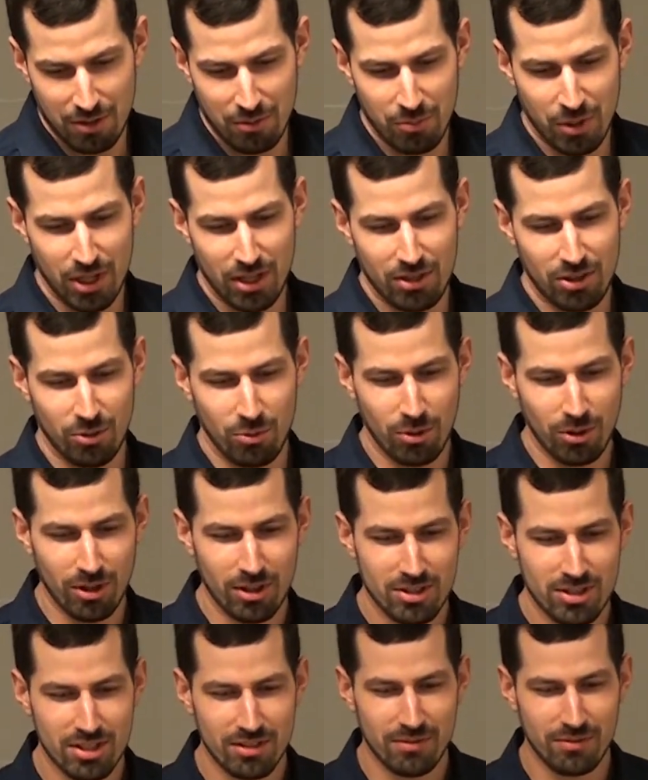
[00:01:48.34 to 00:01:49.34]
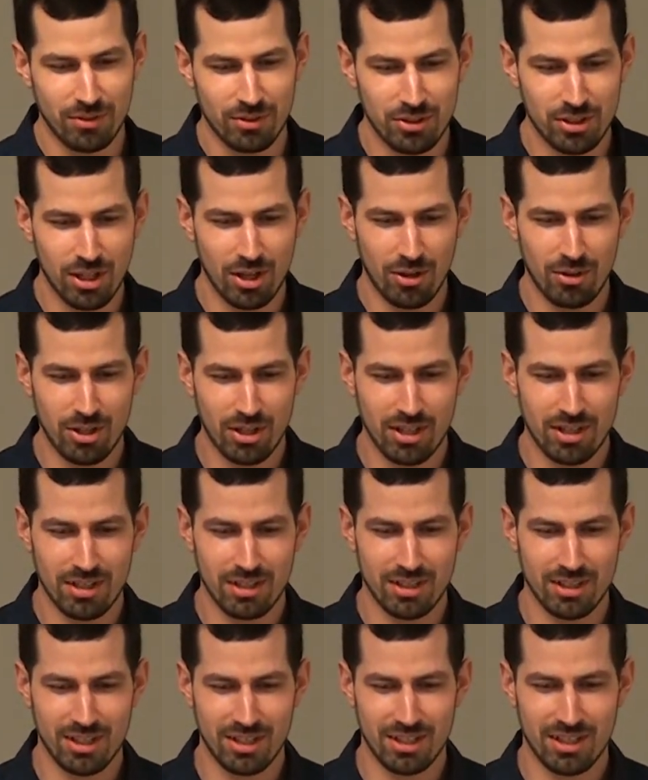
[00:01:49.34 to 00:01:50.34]
in the words of Yoda,
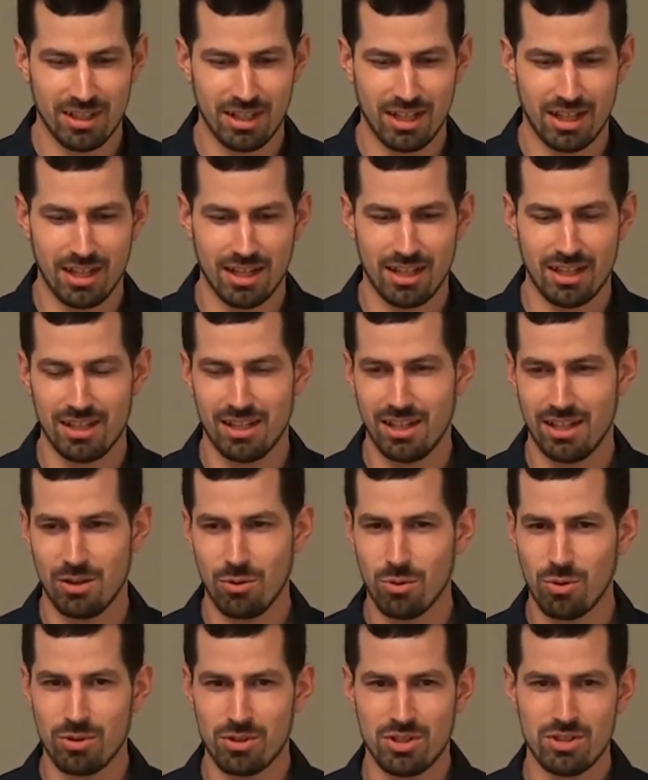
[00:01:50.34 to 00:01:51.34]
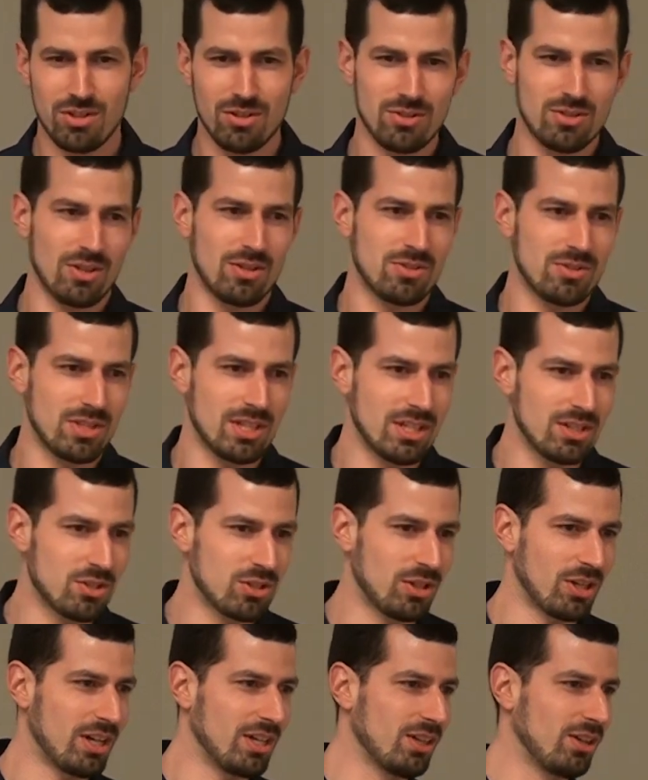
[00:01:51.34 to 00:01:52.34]
in order to use those things,
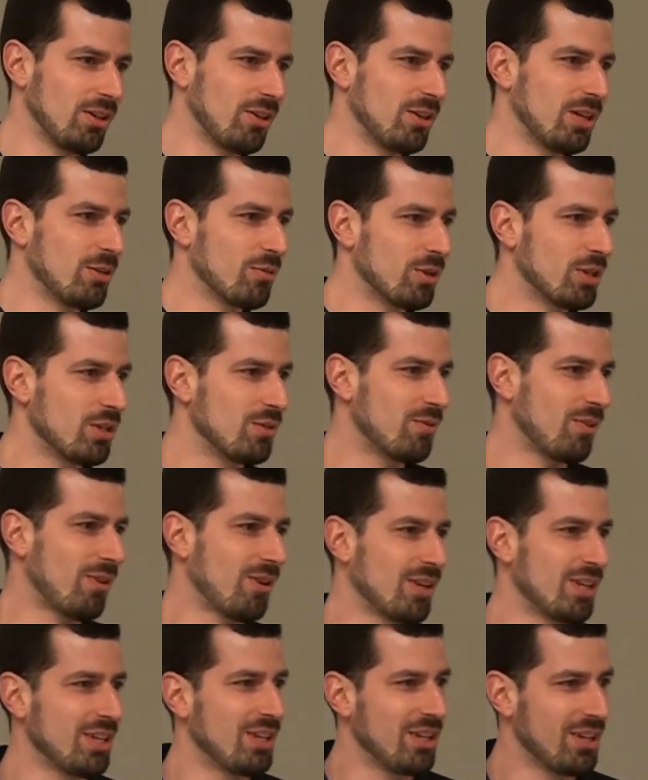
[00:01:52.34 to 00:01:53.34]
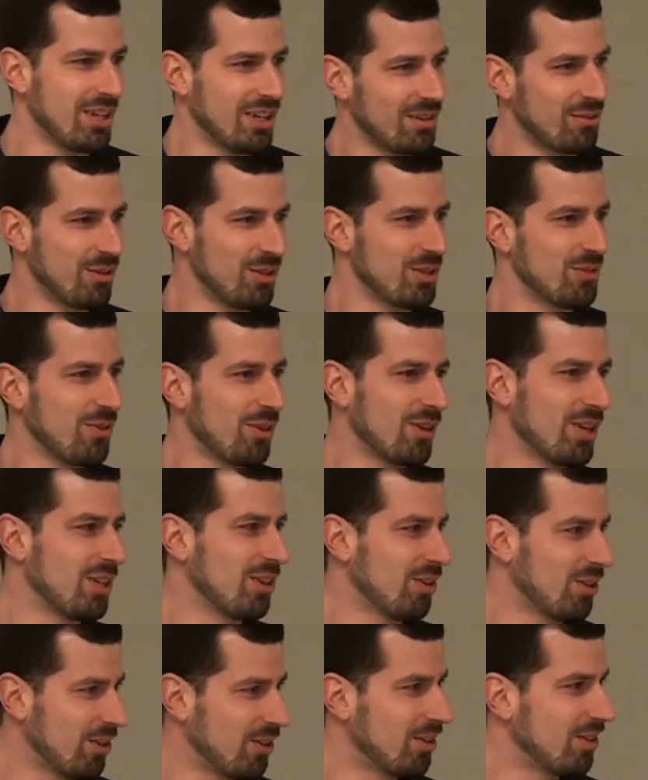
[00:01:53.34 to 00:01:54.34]
you're unlearning what you've already
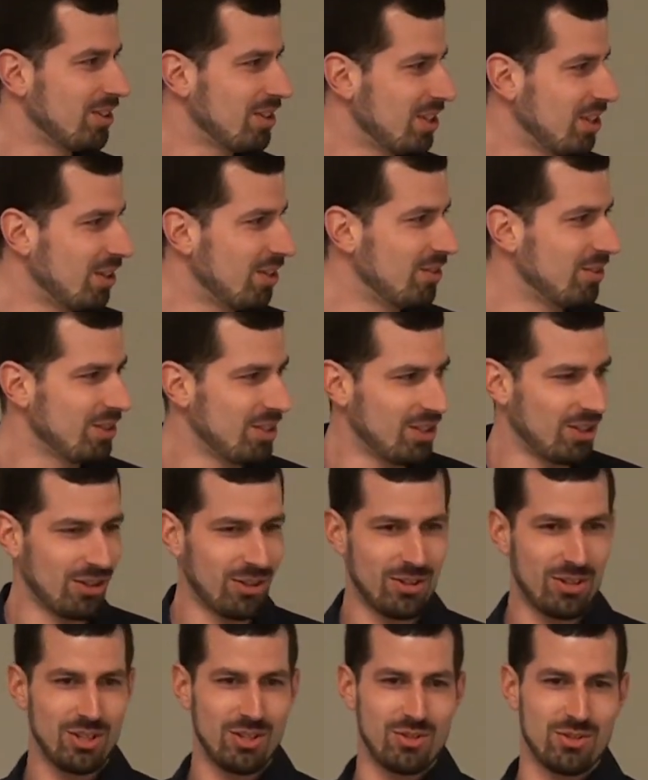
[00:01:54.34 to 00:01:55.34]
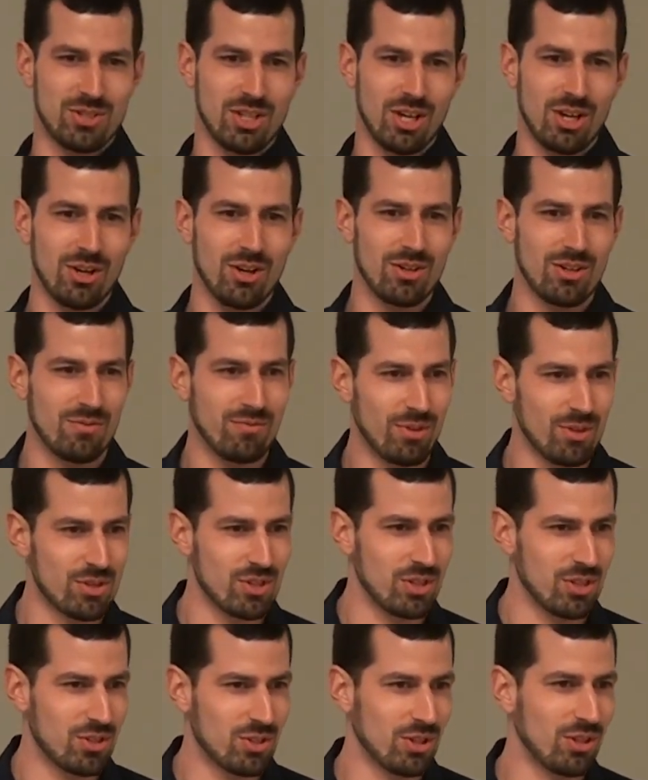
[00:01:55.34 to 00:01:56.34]
learned. You learn to use code and
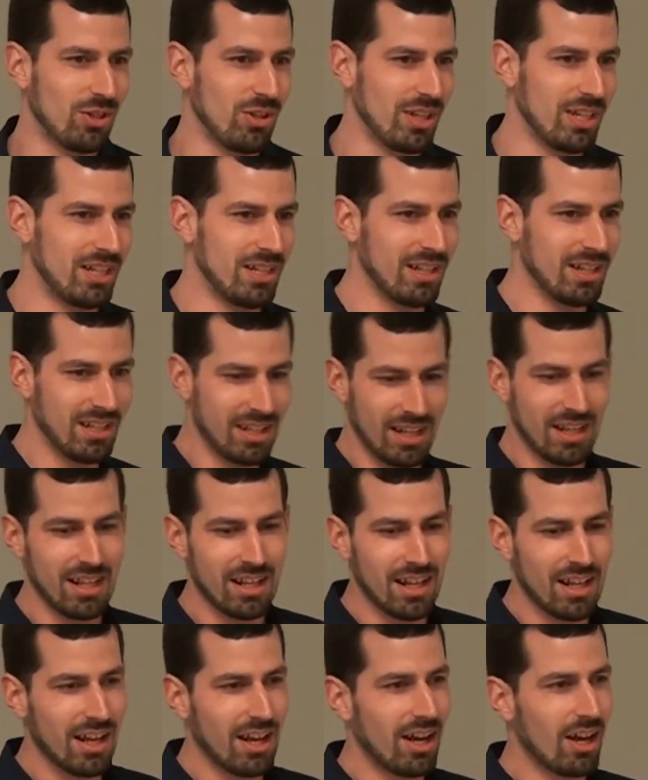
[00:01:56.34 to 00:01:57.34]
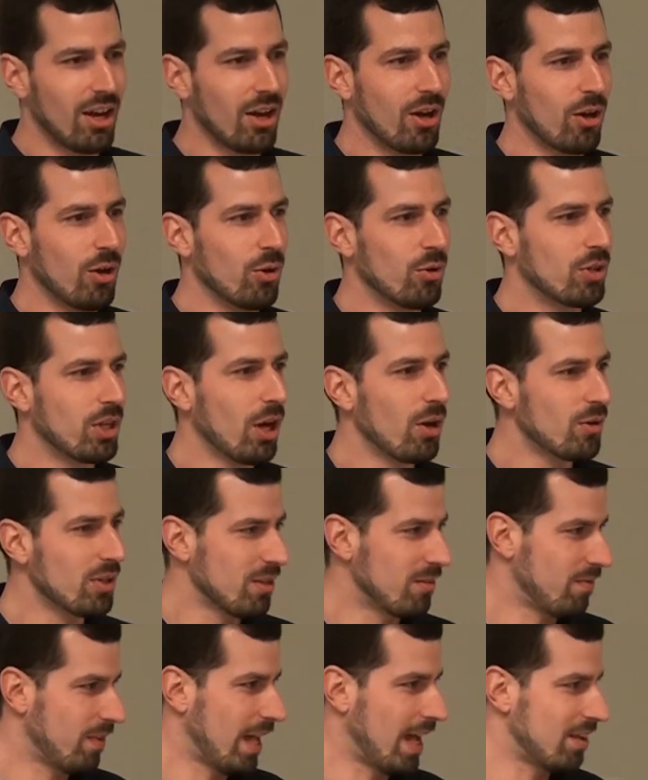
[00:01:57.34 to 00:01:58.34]
version control, and coding
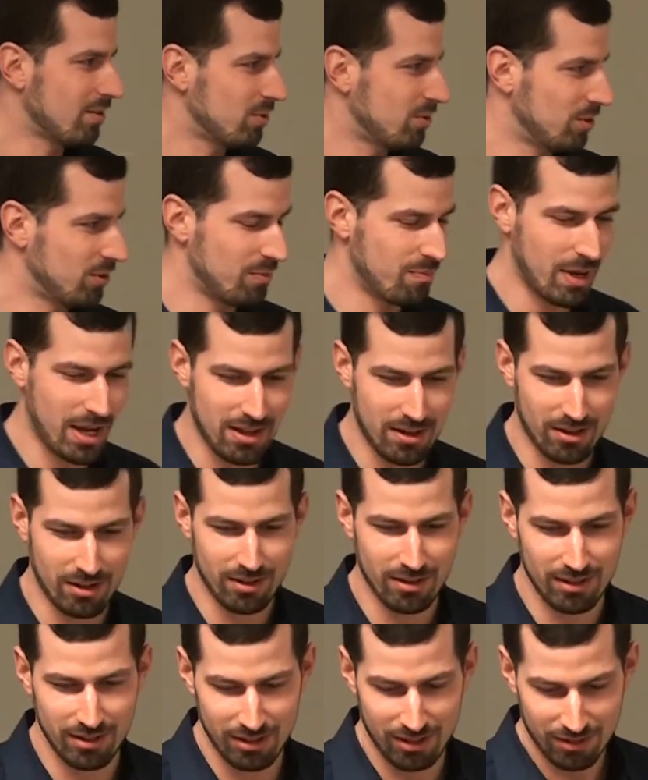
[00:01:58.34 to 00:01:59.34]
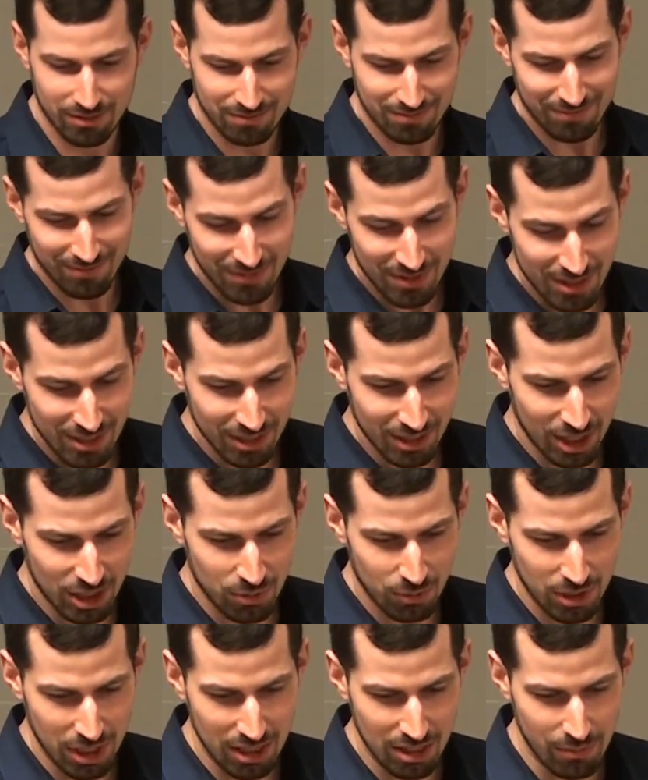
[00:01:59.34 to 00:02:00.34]
faster is better because
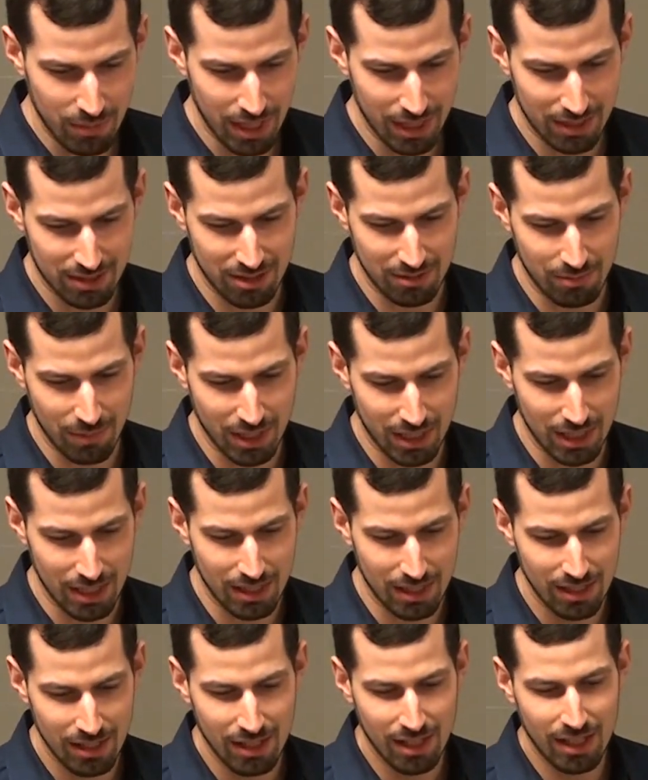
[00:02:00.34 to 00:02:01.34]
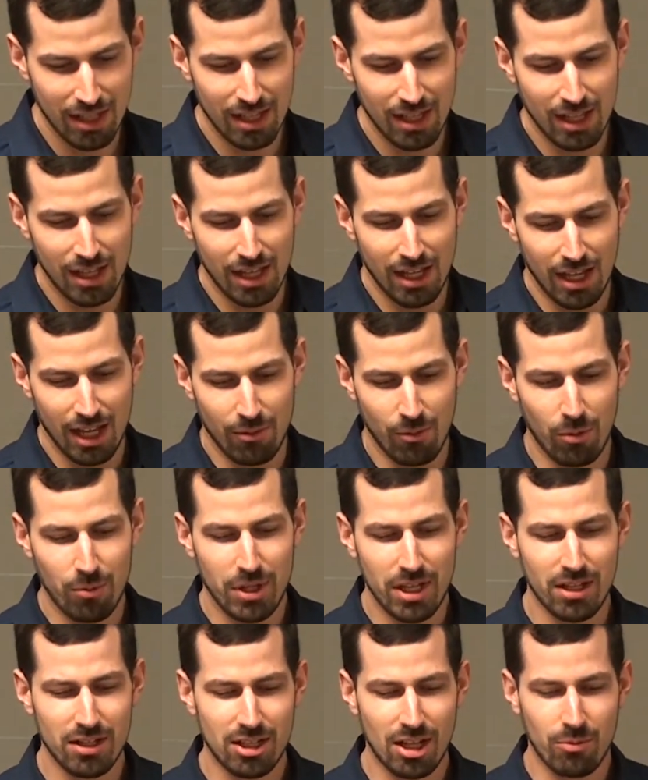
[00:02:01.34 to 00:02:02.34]
we need to make some money. And what
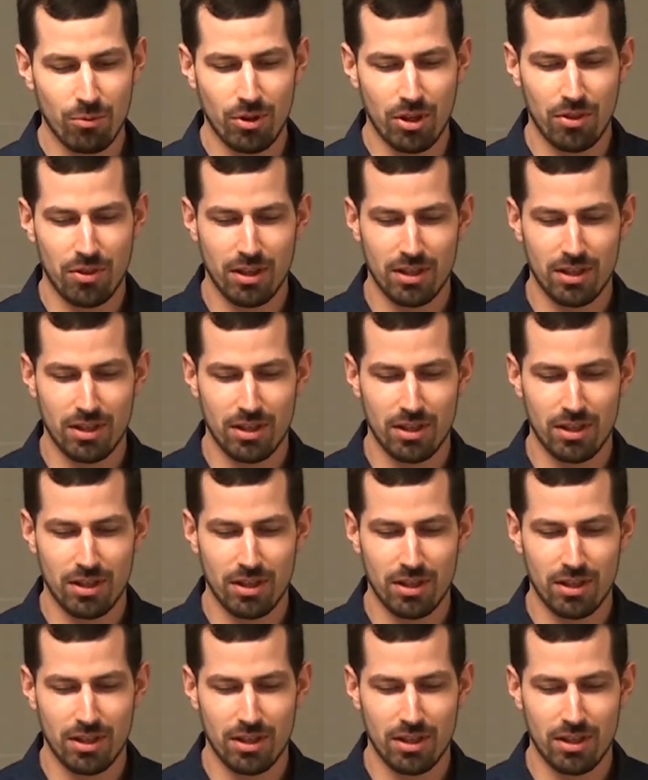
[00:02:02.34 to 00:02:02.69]
we end up with